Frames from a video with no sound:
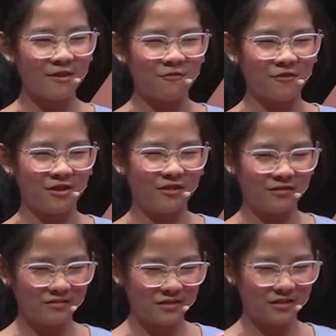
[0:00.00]
I
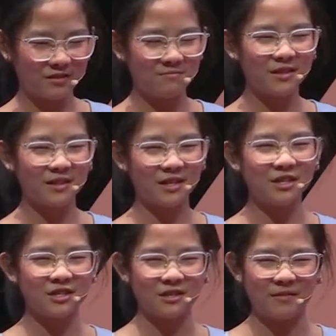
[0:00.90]
felt
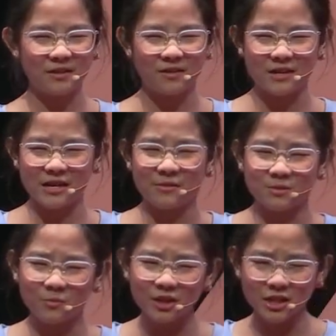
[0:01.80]
humiliation returning, and
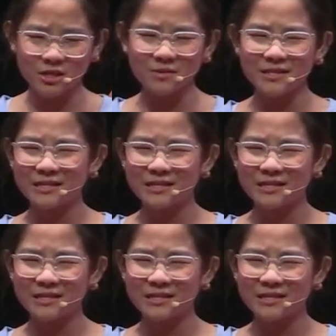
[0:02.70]
I was wanting to